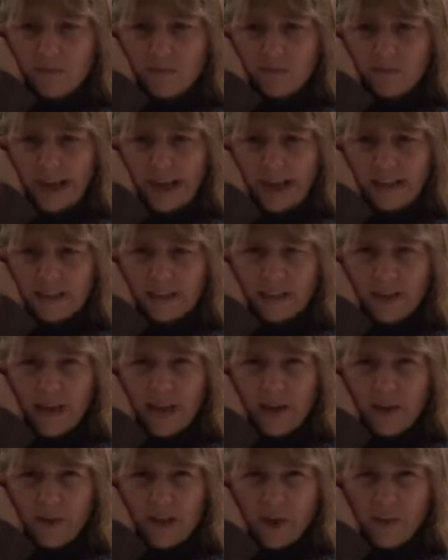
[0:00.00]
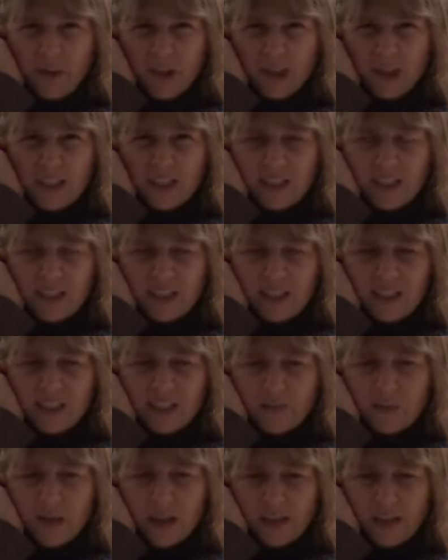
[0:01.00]
that is how that person
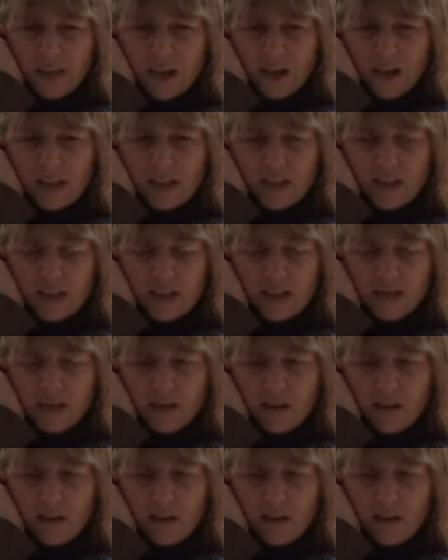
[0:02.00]
sees me, that I just